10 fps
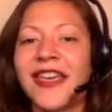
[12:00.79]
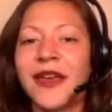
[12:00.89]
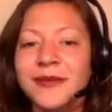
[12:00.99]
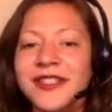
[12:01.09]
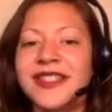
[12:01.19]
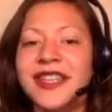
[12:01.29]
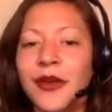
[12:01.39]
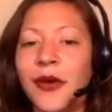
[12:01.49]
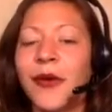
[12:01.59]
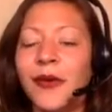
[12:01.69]
them to say the
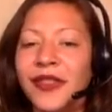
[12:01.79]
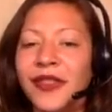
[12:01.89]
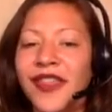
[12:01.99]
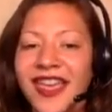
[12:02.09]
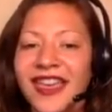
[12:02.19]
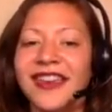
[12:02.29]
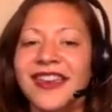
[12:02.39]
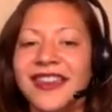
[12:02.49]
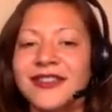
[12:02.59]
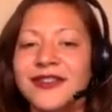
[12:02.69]
whole thing
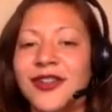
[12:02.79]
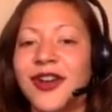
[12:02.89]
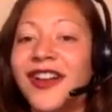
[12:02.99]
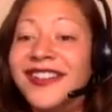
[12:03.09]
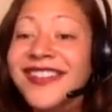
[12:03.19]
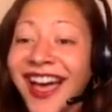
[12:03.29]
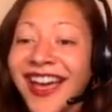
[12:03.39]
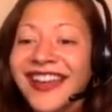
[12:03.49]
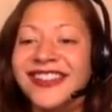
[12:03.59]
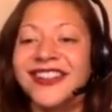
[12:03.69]
and they draw a
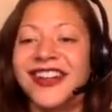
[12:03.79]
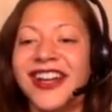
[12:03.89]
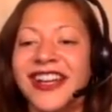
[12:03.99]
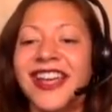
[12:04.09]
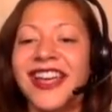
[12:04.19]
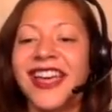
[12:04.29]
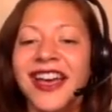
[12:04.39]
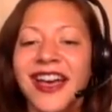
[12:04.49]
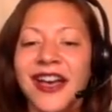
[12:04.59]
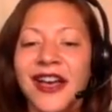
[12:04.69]
line. Great.
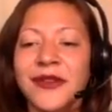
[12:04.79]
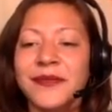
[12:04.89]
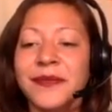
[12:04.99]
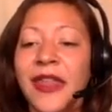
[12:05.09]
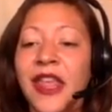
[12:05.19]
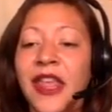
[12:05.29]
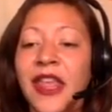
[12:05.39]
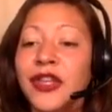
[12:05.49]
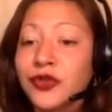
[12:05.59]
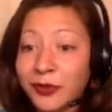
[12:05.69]

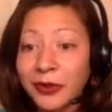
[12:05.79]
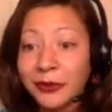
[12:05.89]
You should